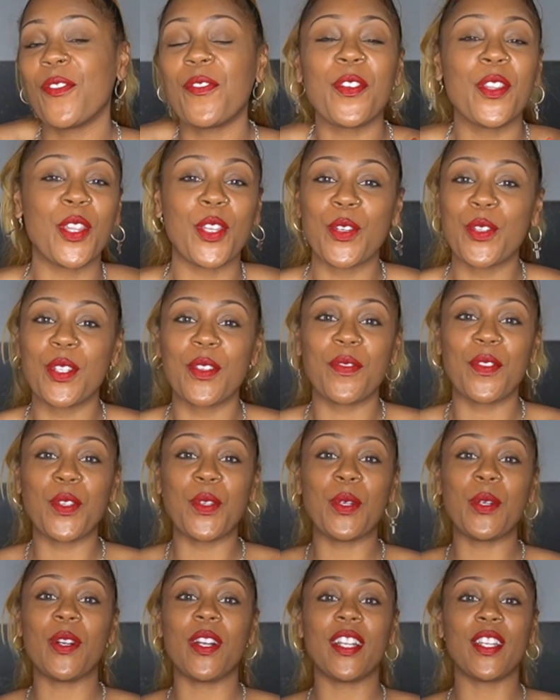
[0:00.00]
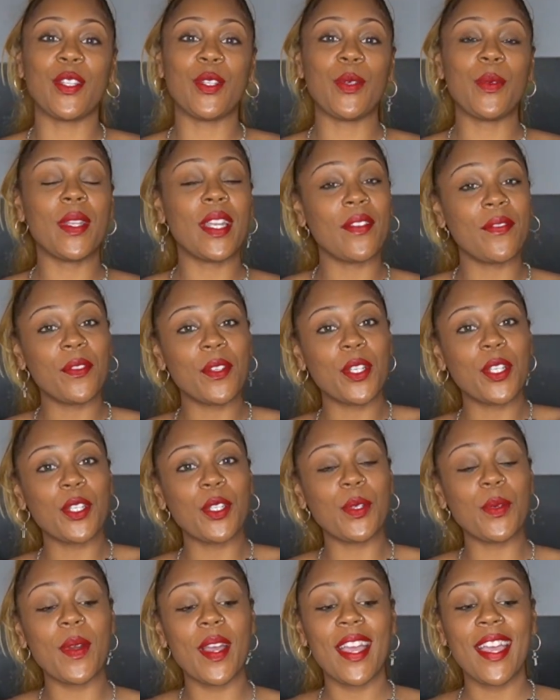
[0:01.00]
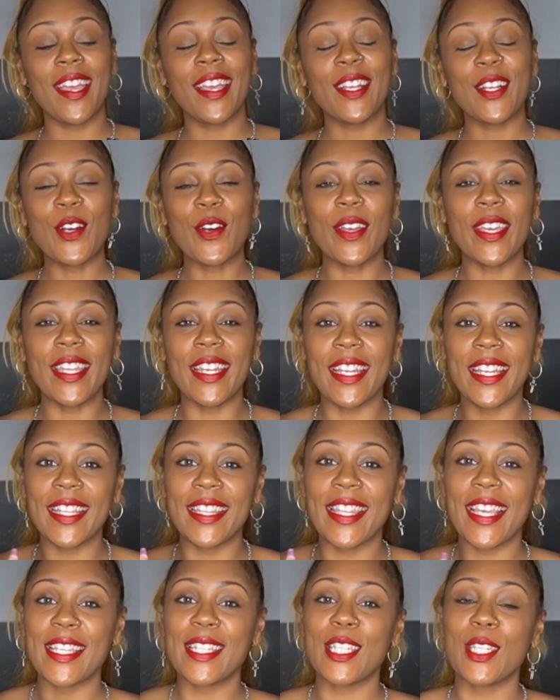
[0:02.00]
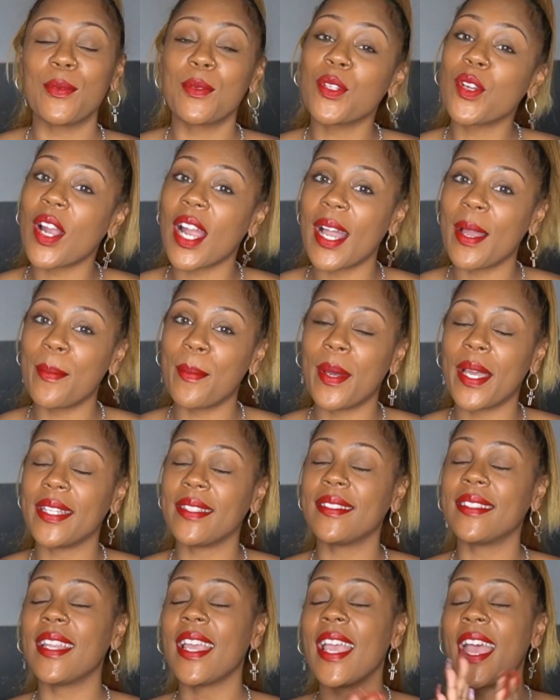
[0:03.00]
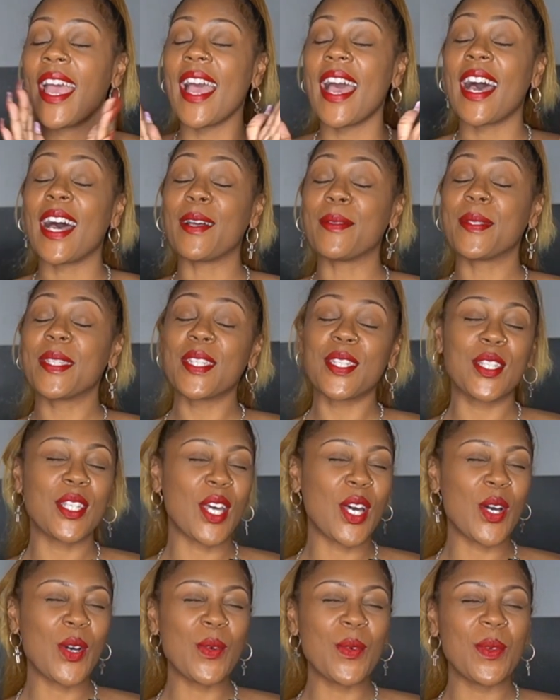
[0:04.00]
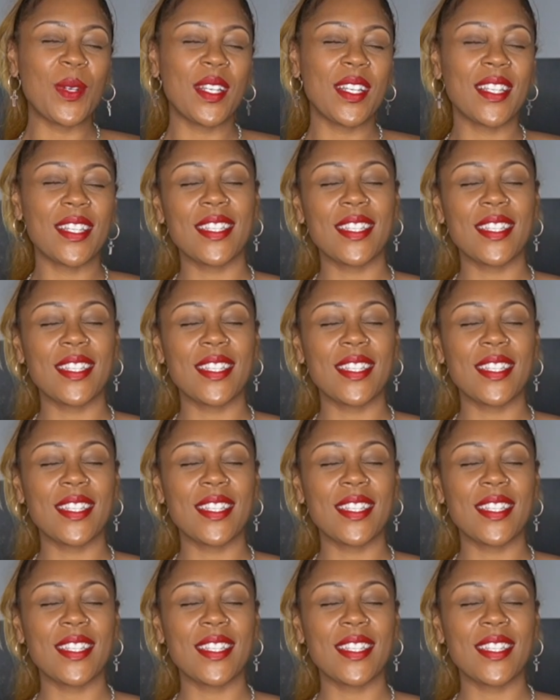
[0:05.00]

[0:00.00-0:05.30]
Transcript: for those of you who are new, and if you're new, go ahead and hit that subscribe button. I'm so